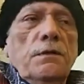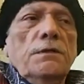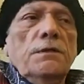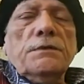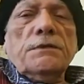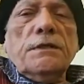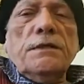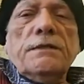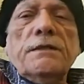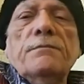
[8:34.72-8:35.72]
it was
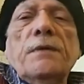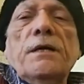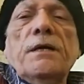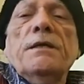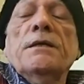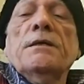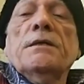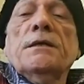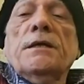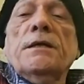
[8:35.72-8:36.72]
conducted by
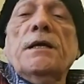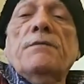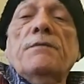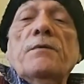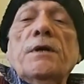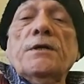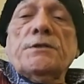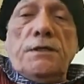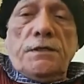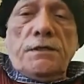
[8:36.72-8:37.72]
India
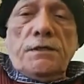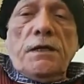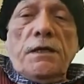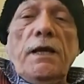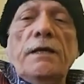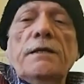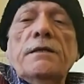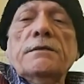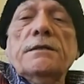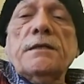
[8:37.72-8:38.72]
Foundation, and
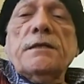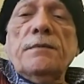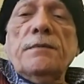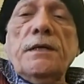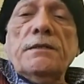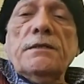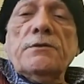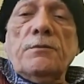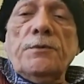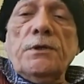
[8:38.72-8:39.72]
in the seminar, the
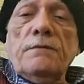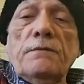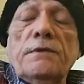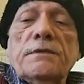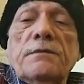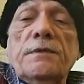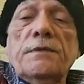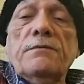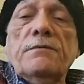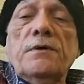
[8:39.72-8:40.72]
topic of the
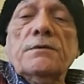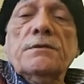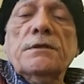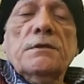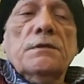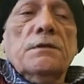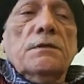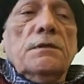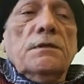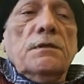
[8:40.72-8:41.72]
seminar was
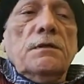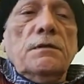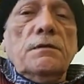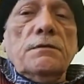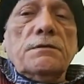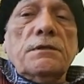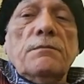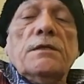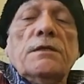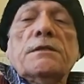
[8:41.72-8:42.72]

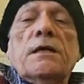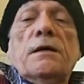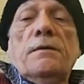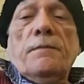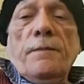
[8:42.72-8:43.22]
Samarastha.